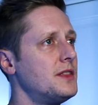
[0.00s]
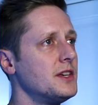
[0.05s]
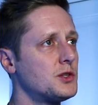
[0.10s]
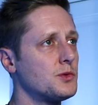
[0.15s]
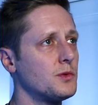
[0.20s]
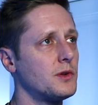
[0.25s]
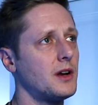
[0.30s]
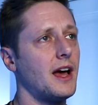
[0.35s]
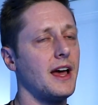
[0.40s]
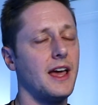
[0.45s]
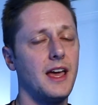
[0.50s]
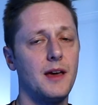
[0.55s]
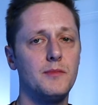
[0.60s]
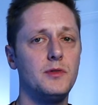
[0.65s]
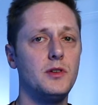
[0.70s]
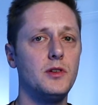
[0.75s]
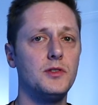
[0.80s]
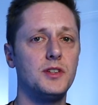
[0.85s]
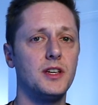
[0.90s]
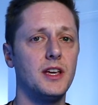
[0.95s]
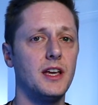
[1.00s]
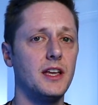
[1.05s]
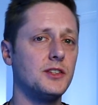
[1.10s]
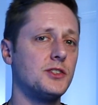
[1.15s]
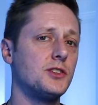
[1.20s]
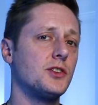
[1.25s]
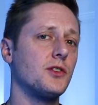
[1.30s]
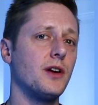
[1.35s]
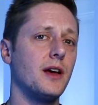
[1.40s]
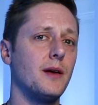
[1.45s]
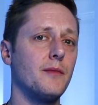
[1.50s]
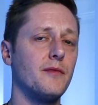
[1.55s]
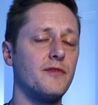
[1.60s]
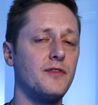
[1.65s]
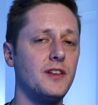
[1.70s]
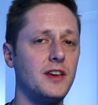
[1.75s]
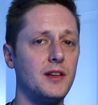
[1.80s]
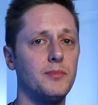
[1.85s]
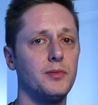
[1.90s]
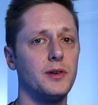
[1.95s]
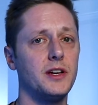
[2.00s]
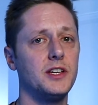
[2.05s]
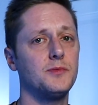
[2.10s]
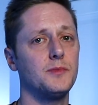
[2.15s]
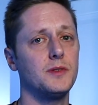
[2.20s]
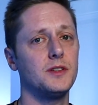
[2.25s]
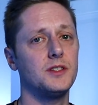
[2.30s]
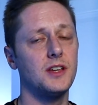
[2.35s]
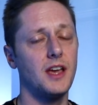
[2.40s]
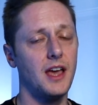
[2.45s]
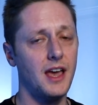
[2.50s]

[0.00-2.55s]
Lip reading: this one, I am using Instagram feed placements